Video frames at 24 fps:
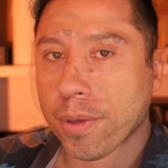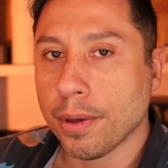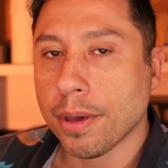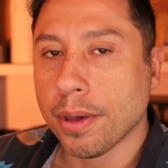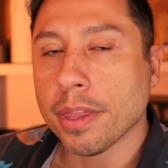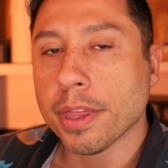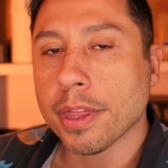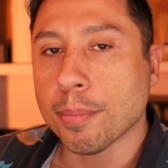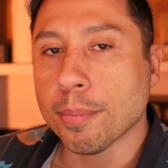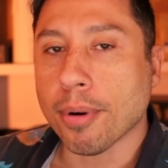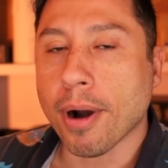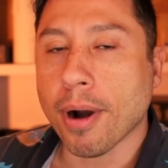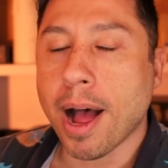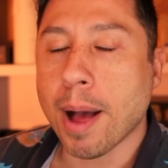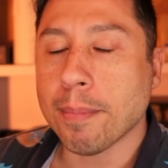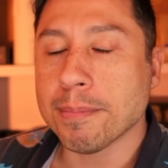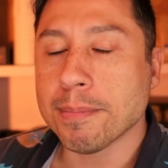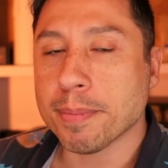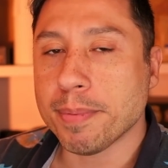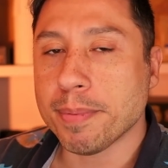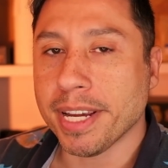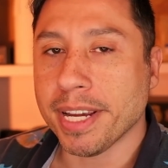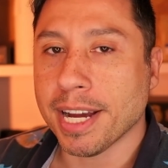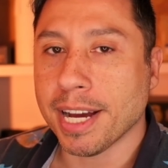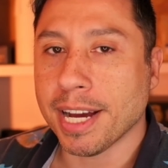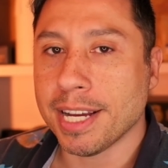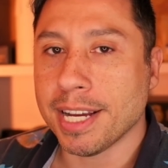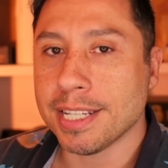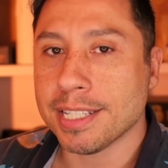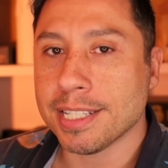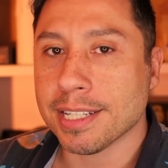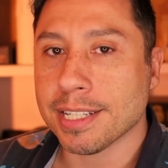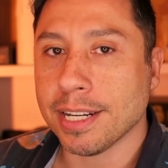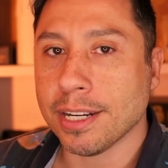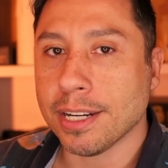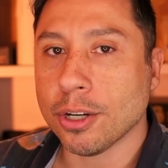The problem's
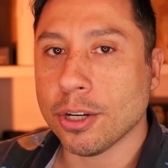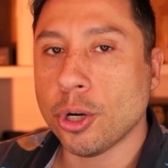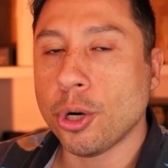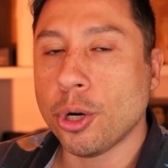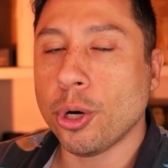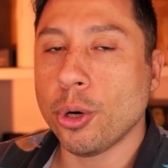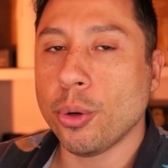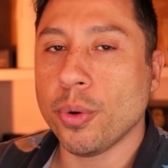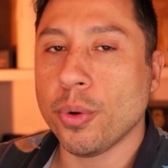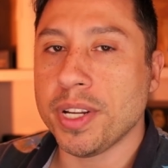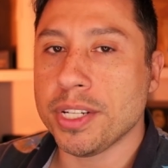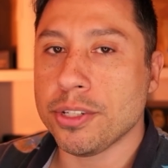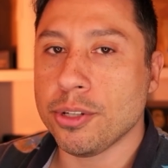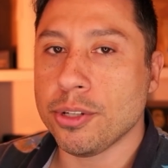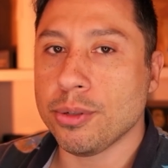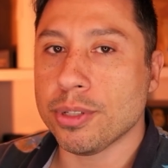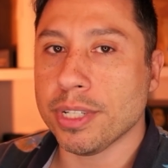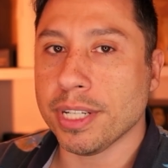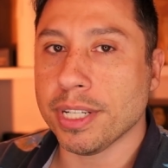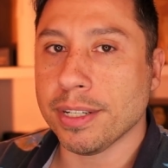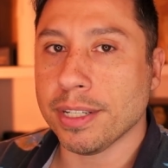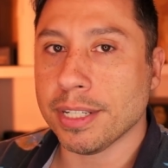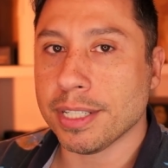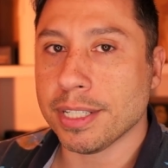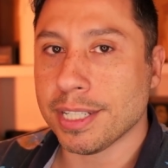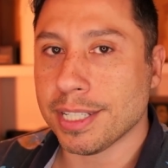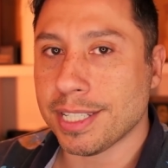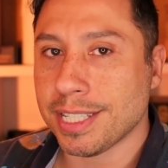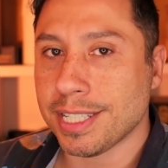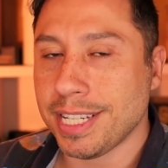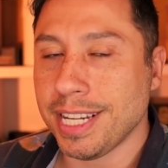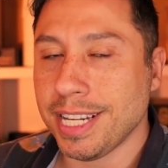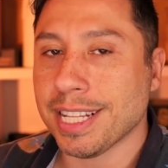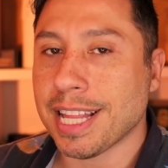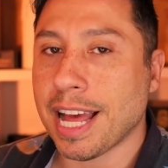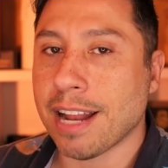because who he's using to
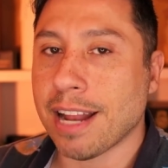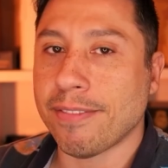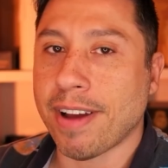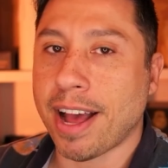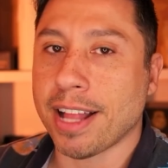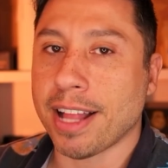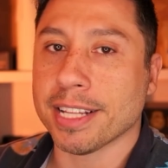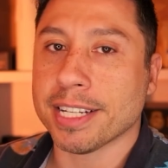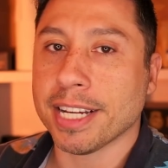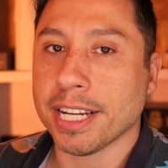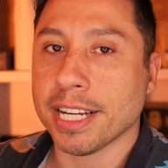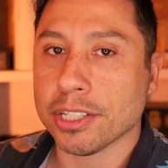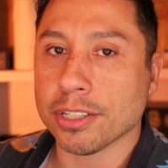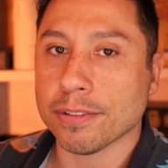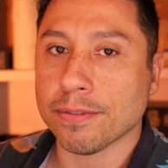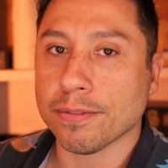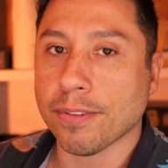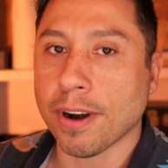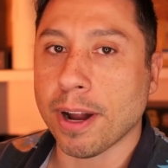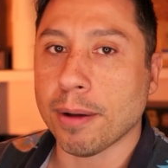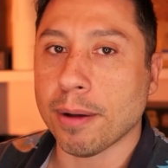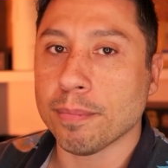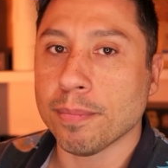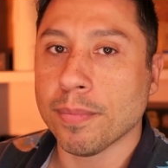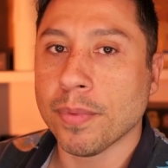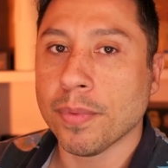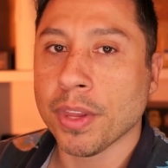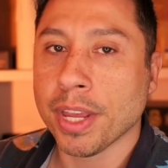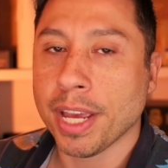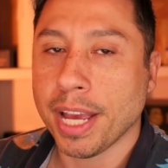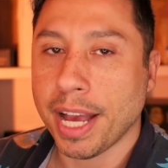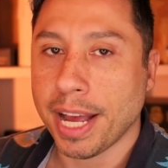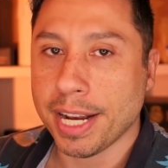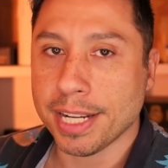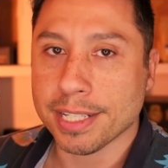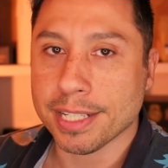seek that validation from,
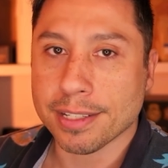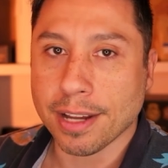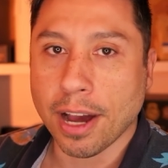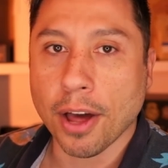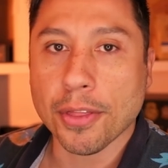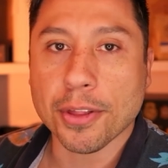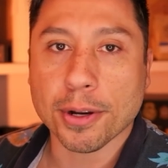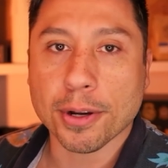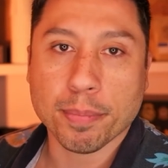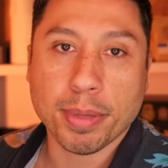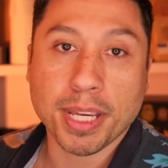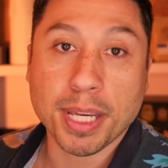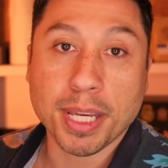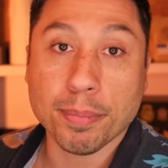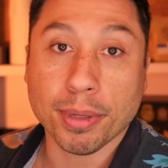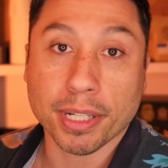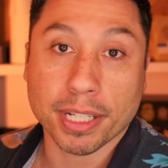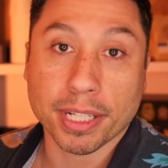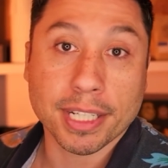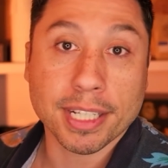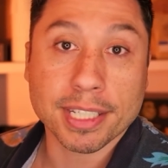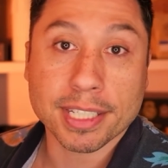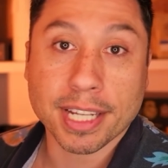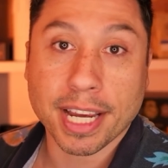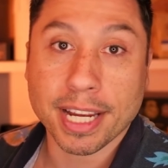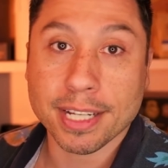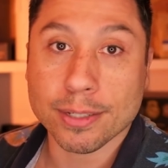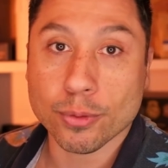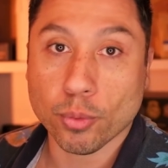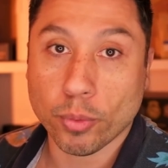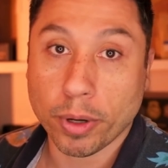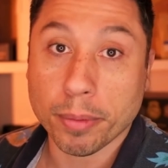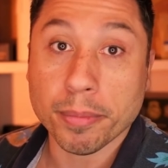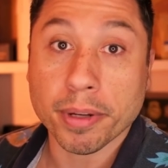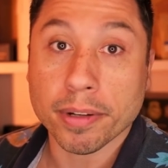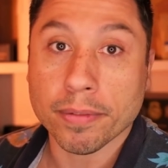and it's other people, in this case
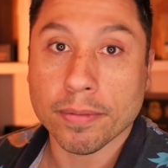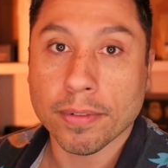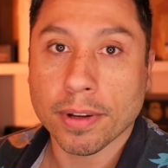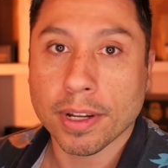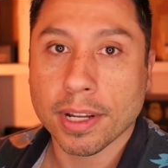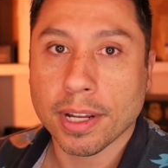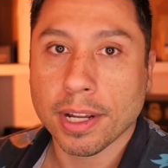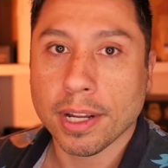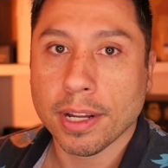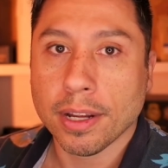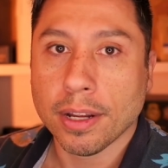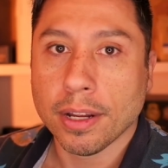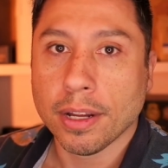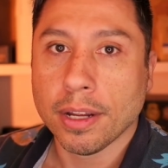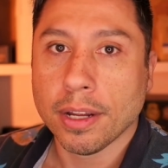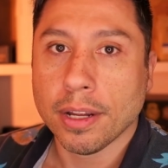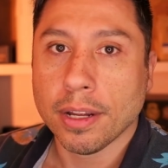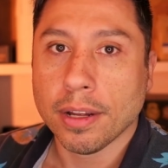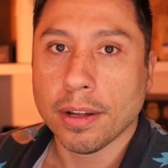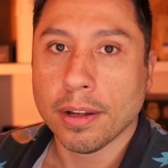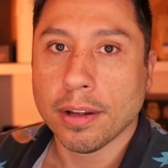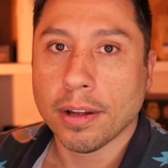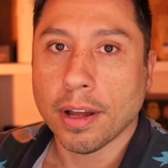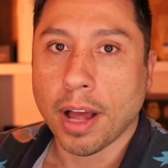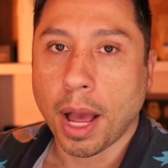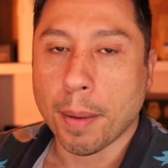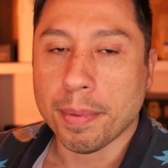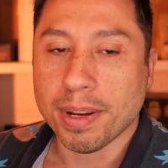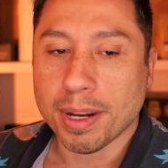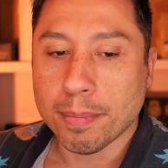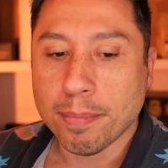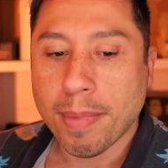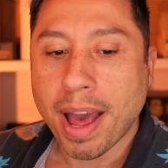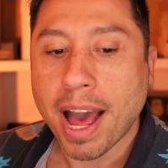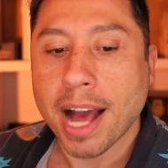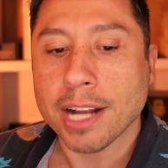women. I mean,
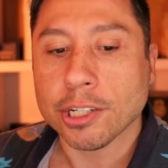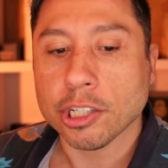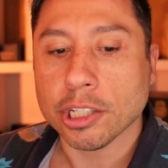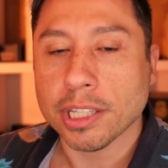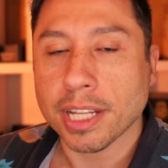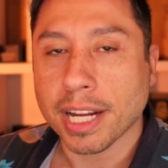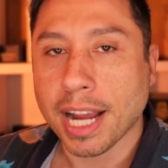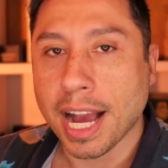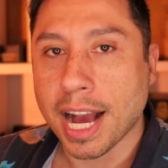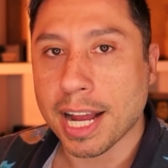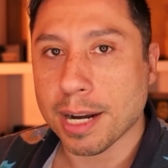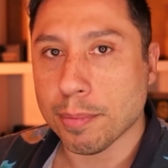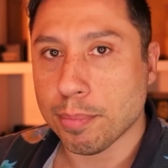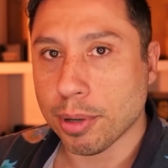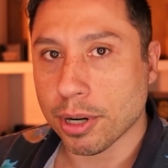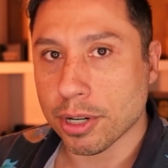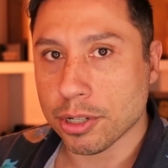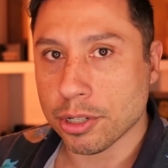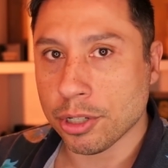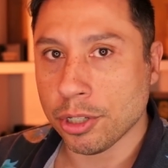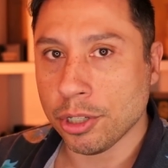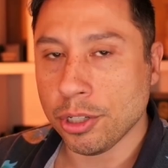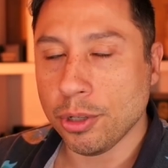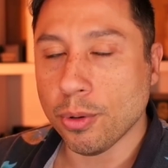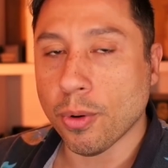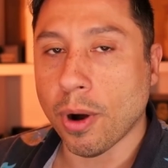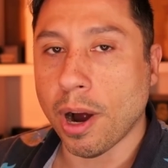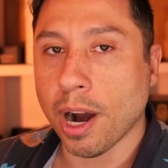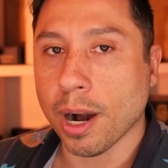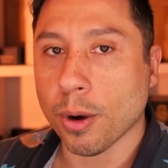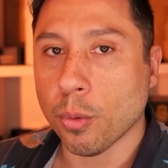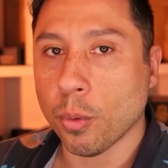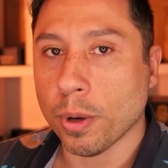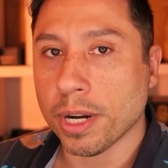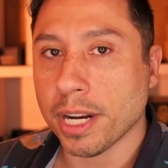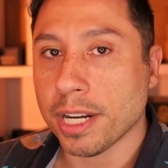imagine the kind of person you
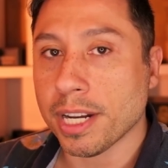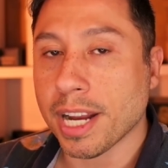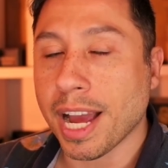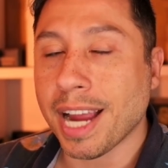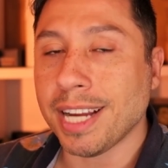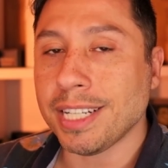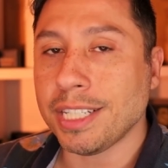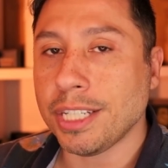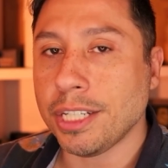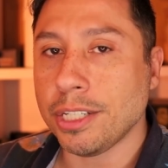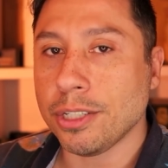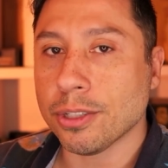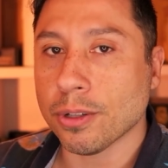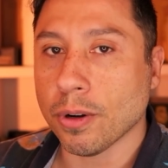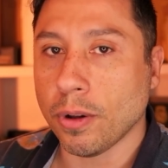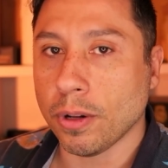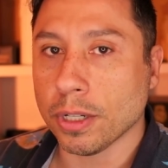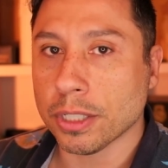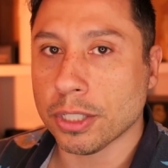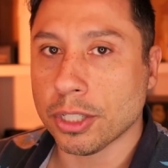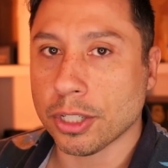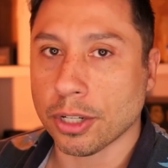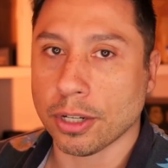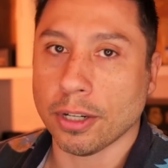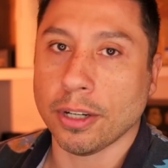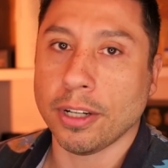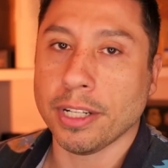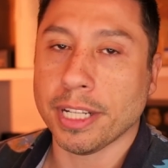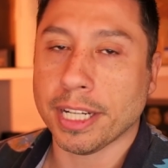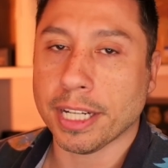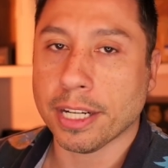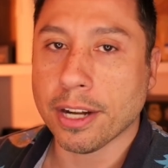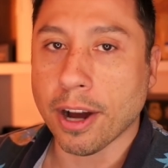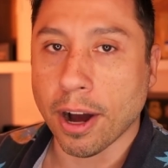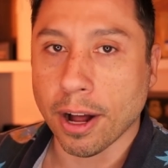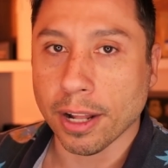are when a 19-year-old girl
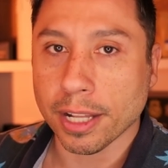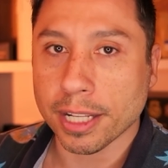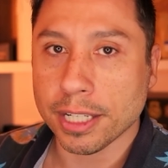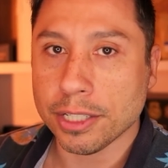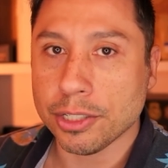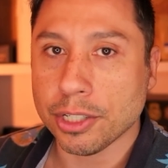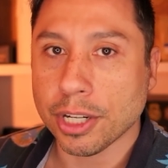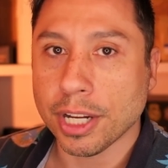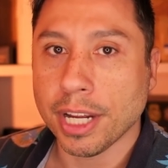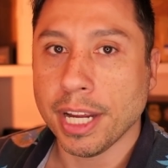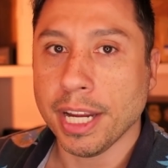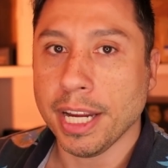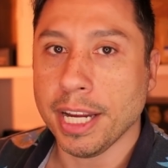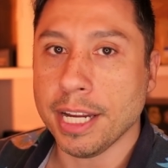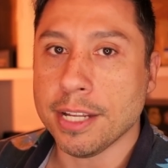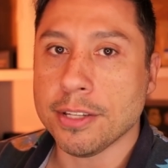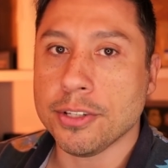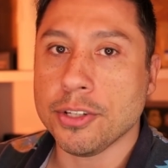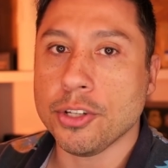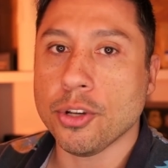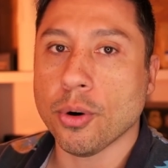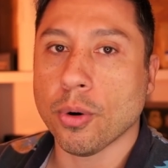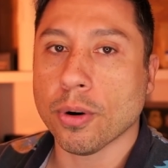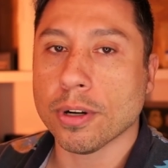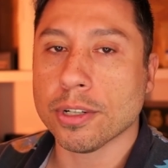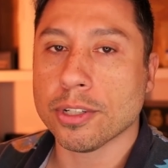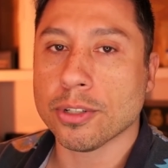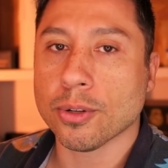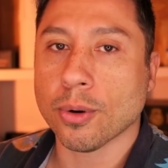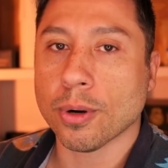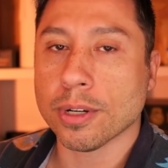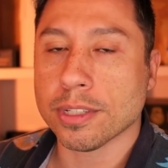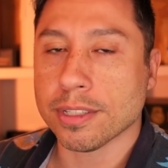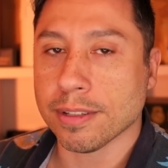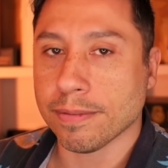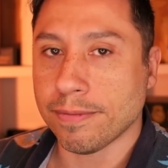in college is your
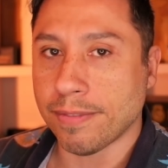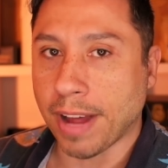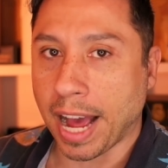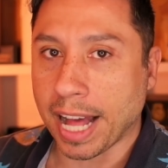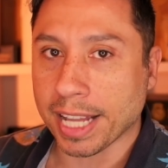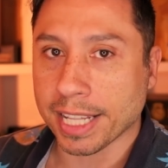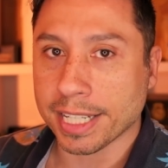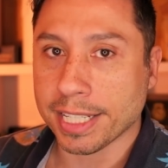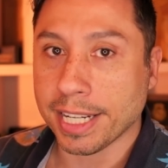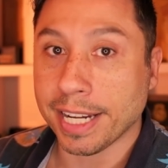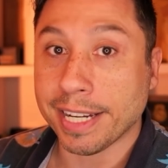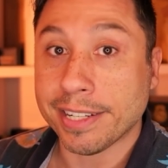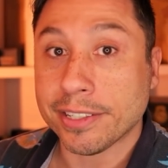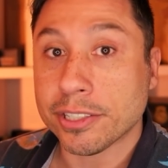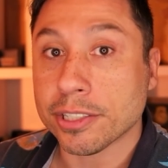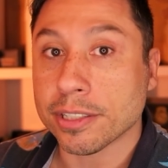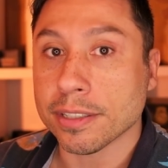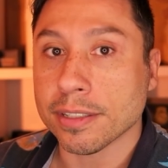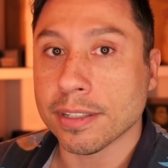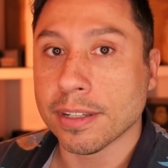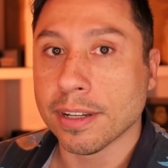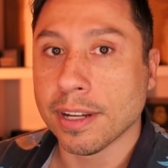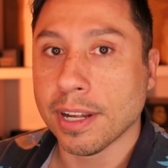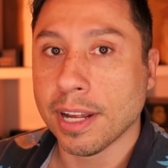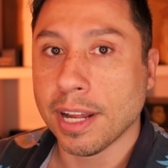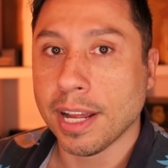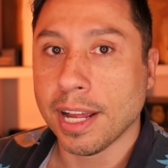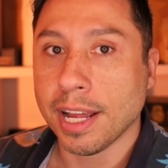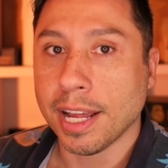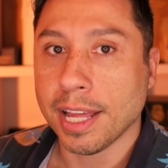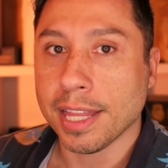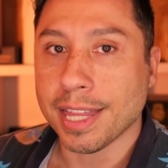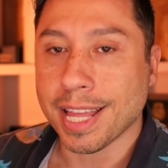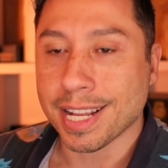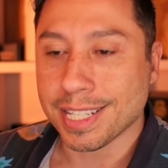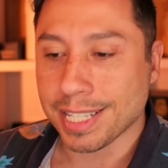source of validation.
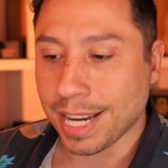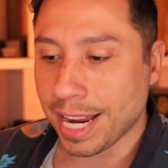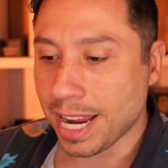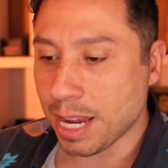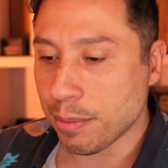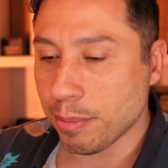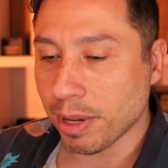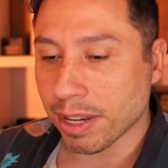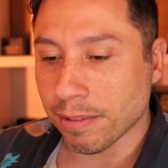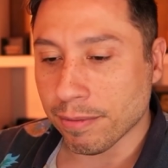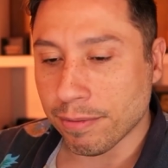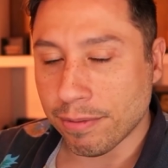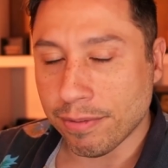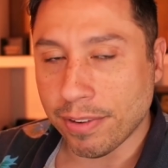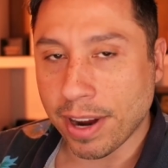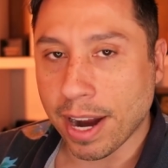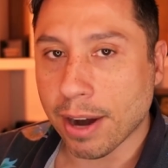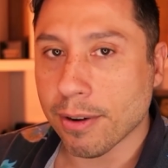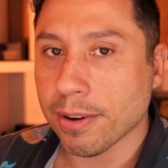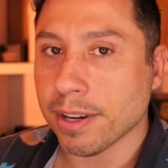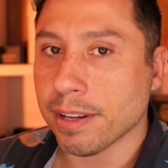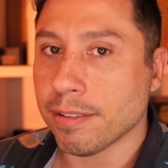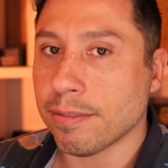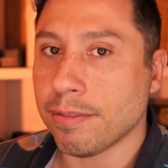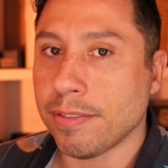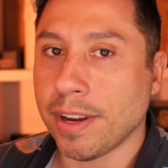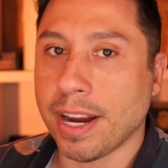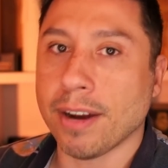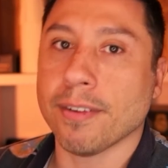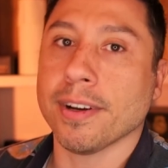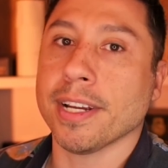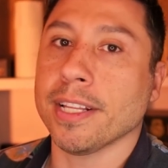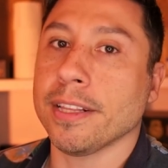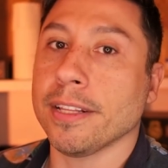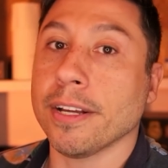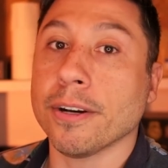That's aiming very,
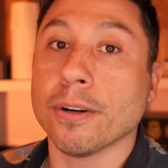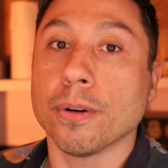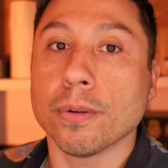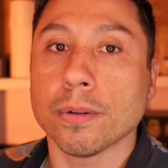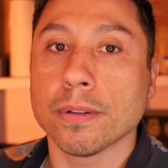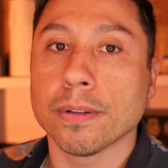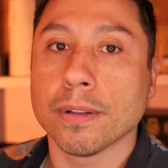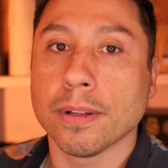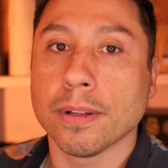very low.